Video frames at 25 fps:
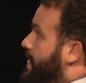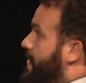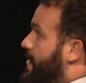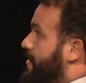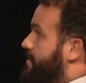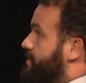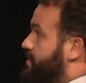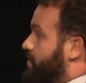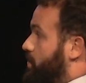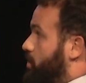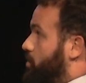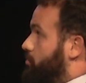
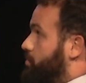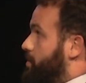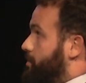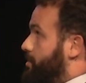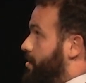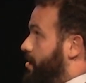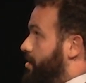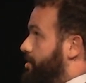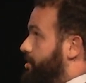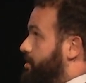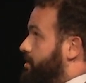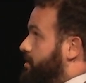and the lobby
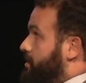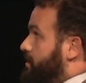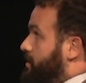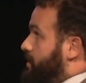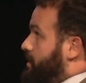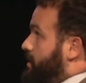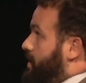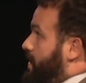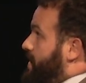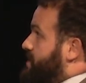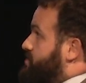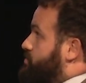bar.
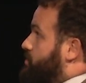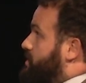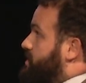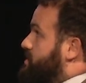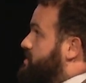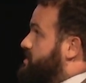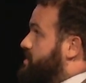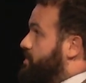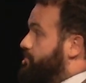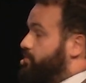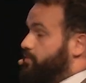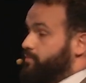As you
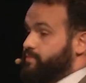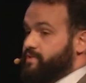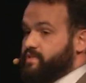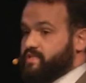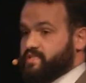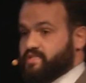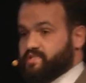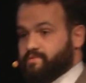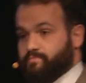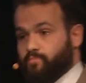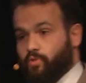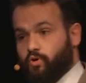can see from
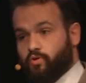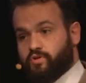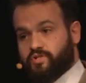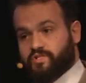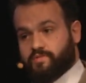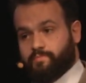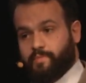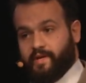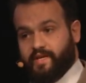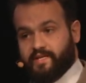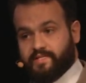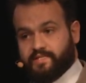these small
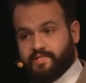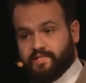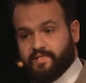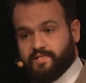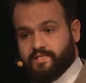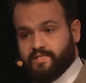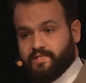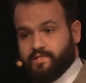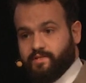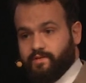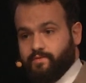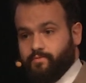
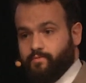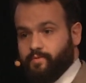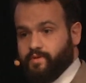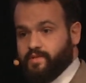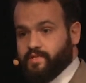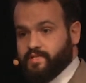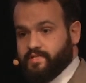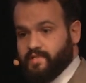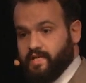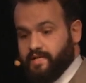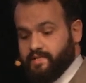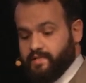spaces, we
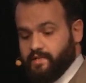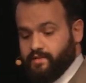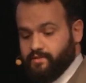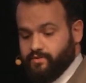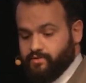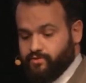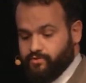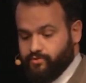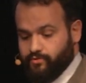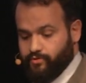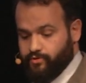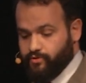
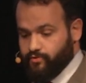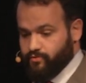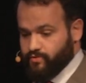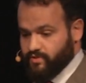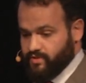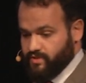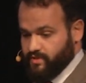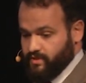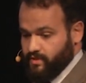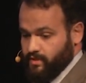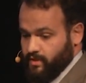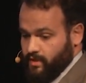decided to
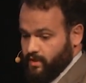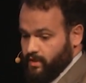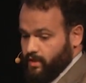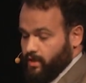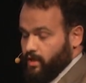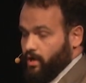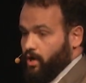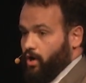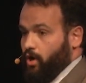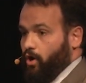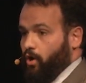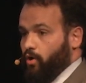use
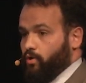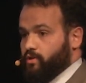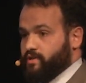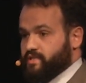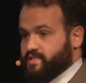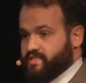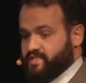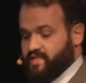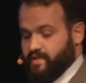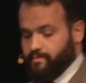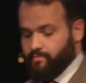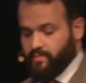all
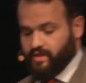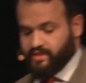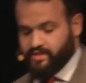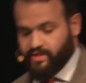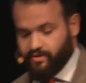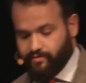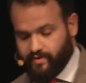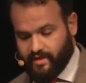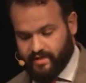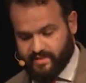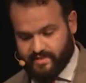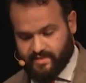the same
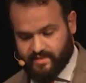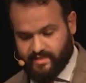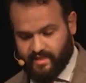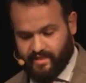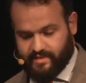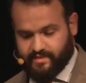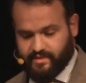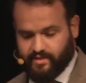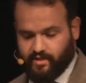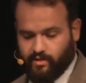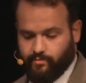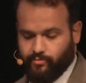materials
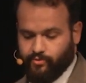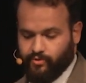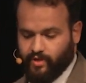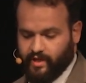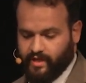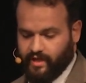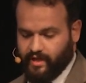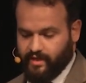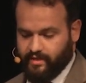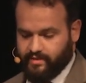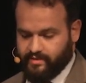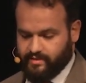that
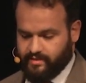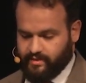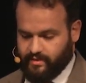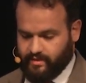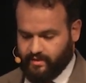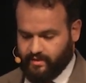communicate